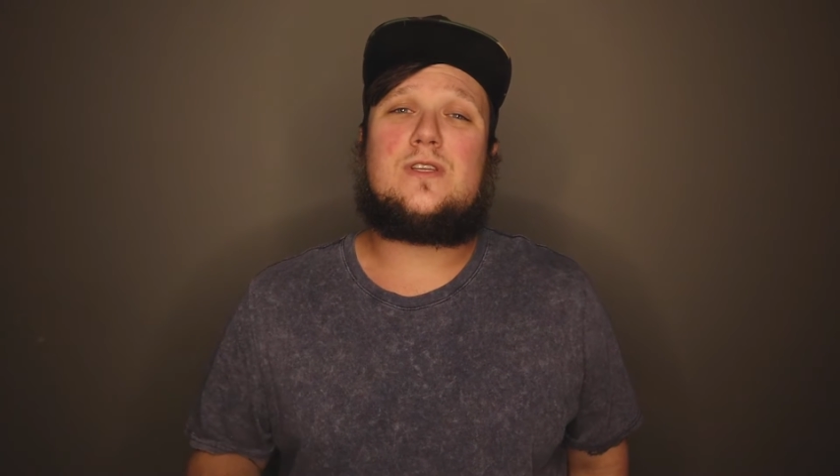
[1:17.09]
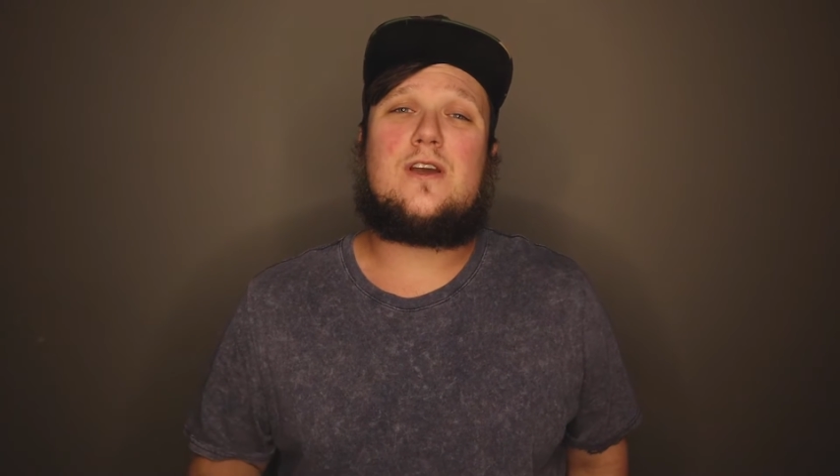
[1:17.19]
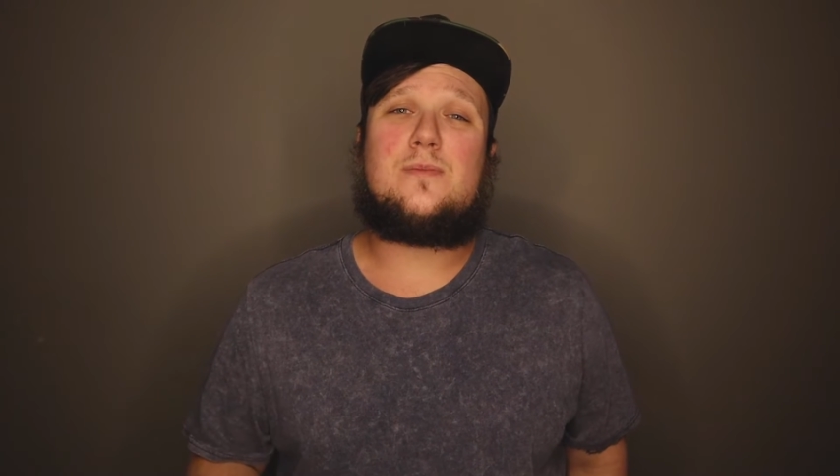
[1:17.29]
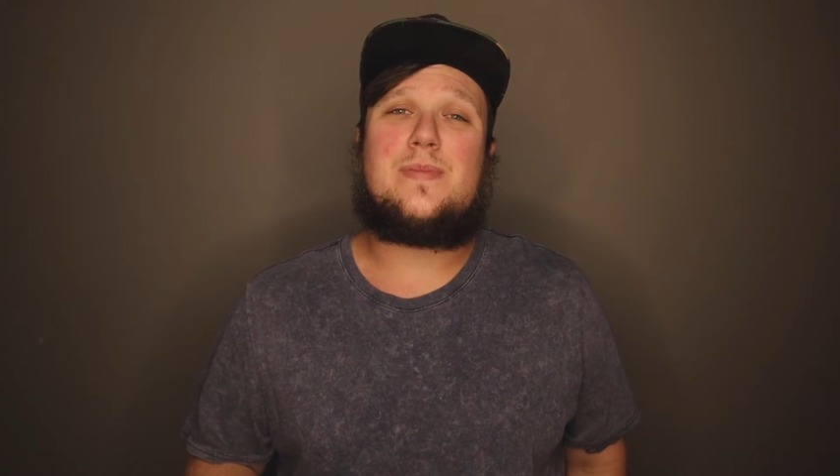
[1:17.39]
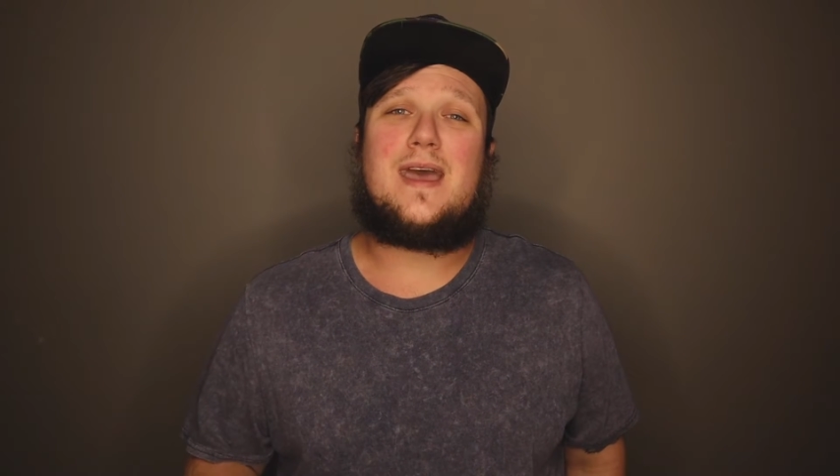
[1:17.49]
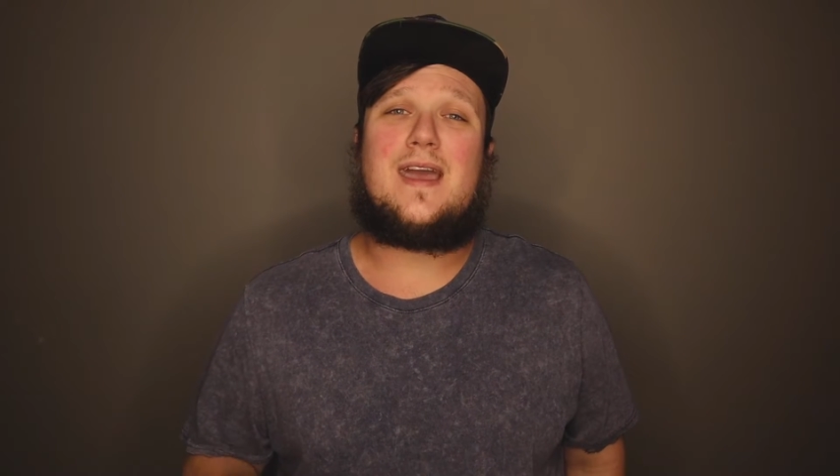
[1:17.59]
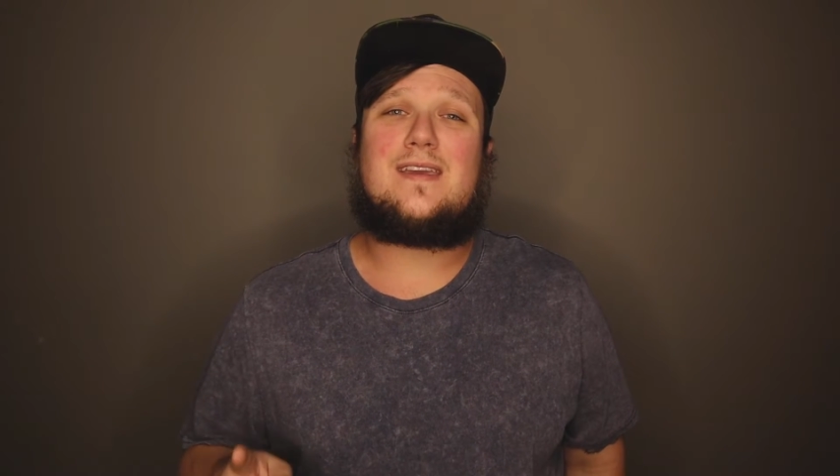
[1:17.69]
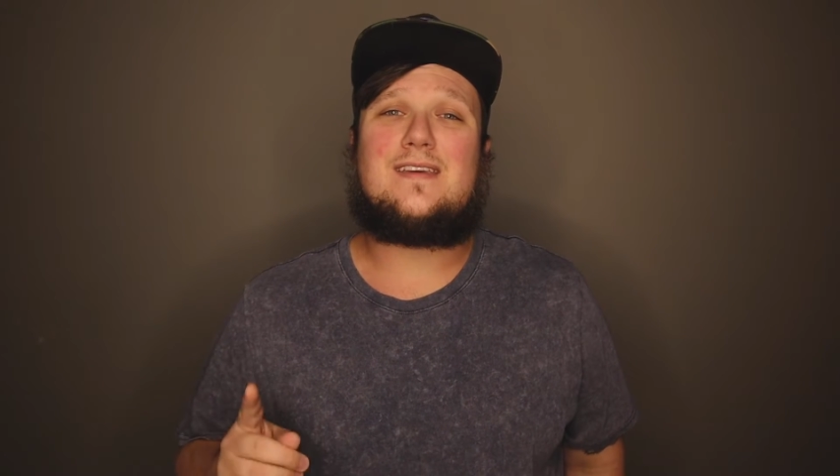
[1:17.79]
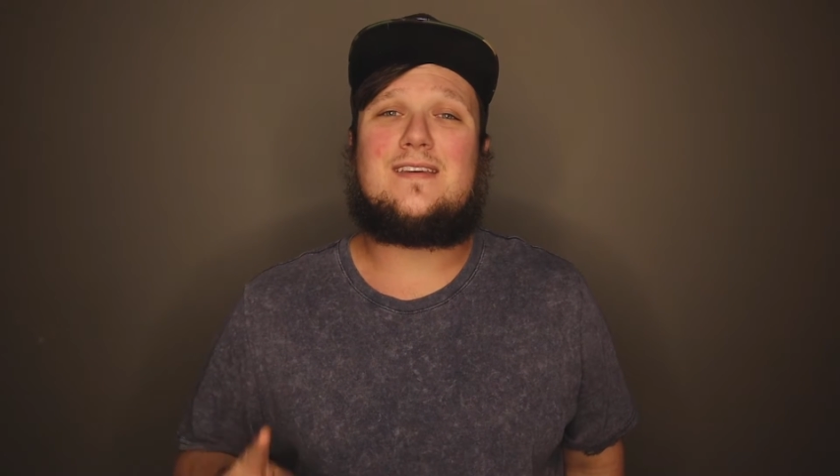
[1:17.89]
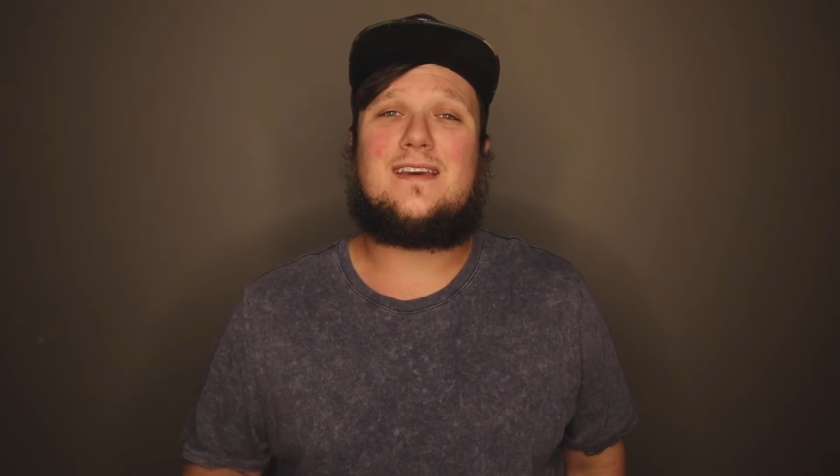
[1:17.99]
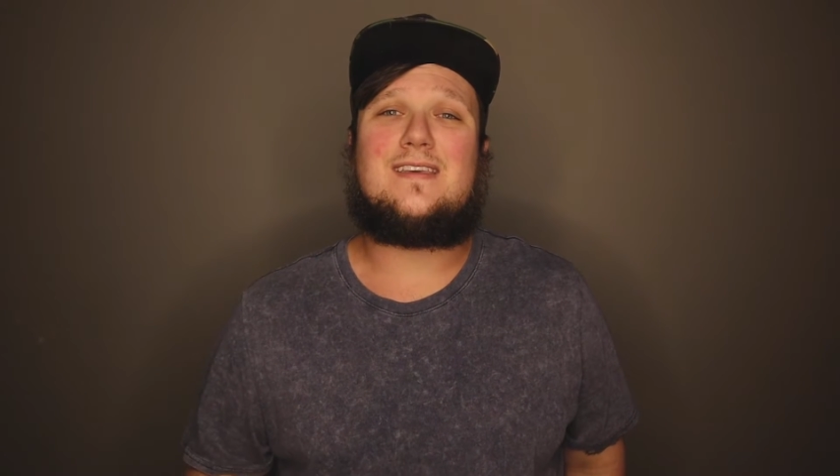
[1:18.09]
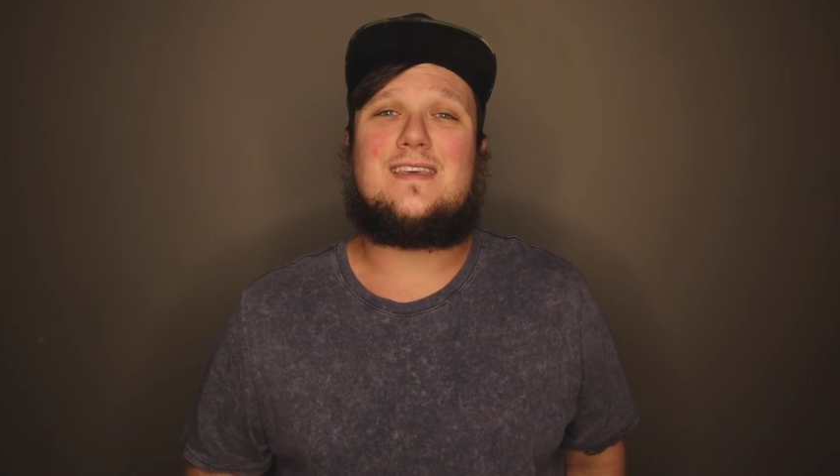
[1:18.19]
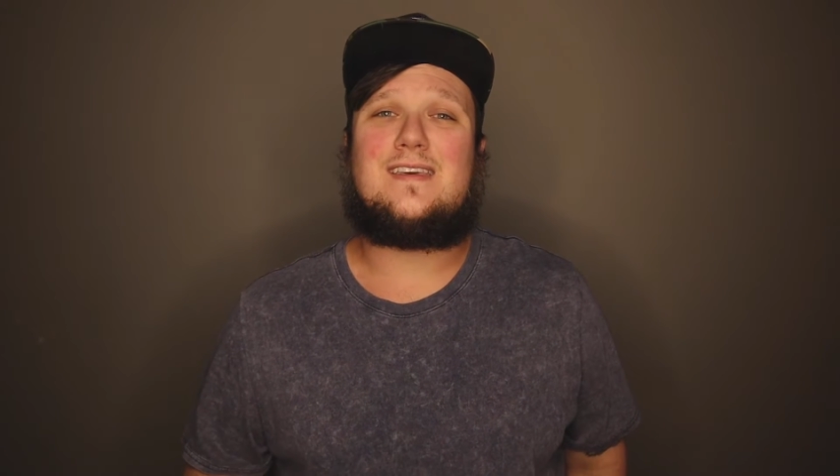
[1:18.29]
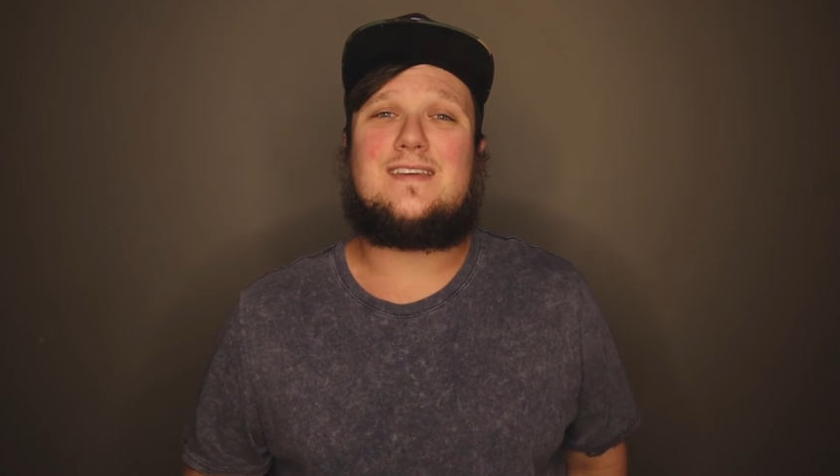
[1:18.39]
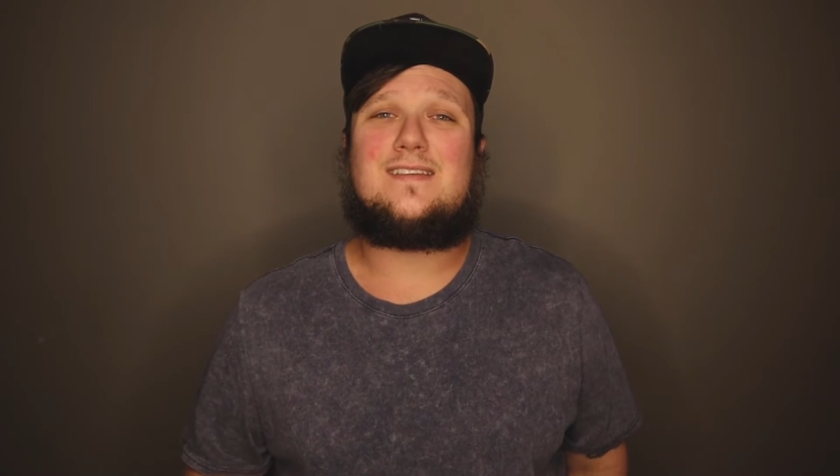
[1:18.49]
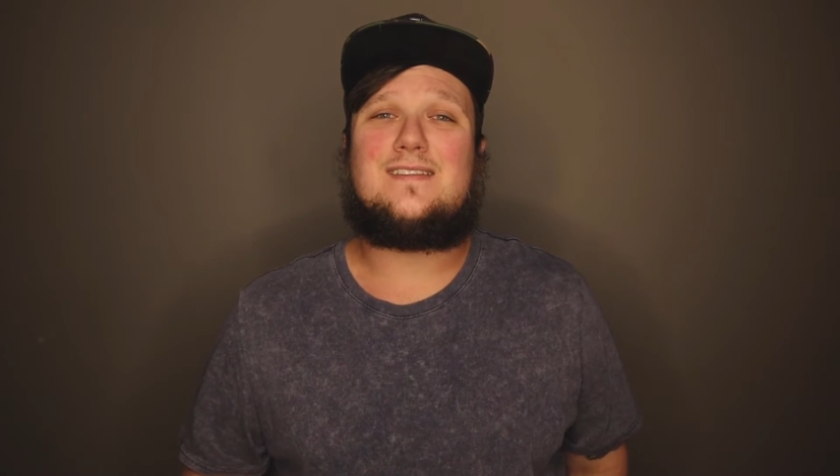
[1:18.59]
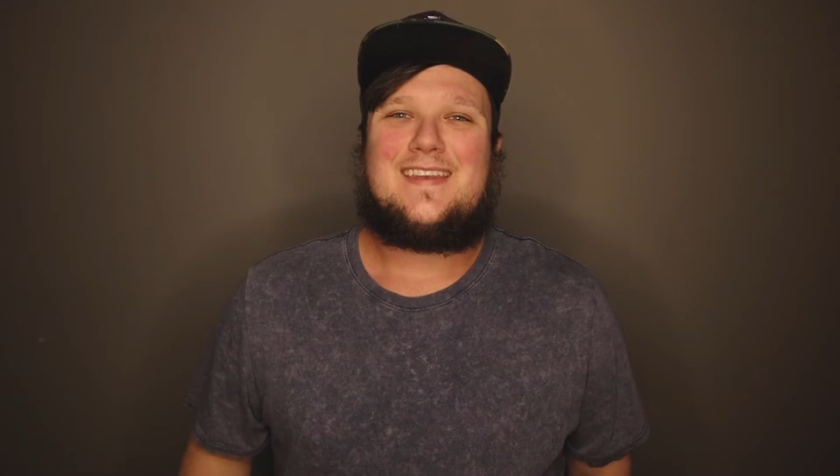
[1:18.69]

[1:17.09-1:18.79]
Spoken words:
would come back again.